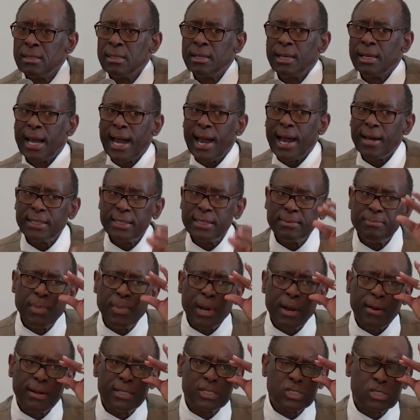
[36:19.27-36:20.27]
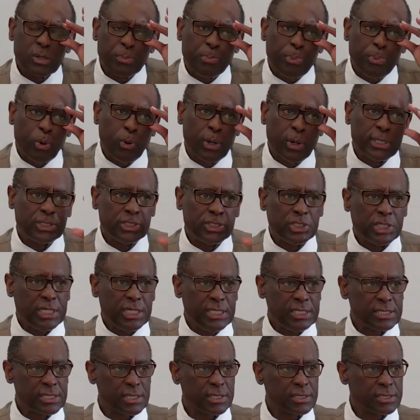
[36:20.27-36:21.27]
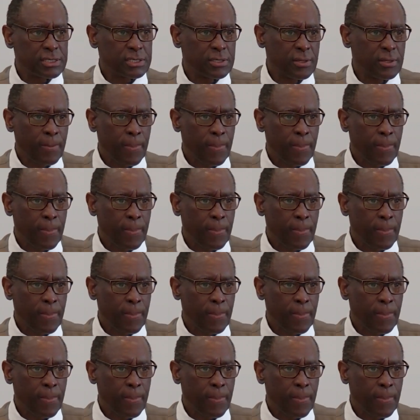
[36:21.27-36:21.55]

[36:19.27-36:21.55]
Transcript: How did Mary support Jesus?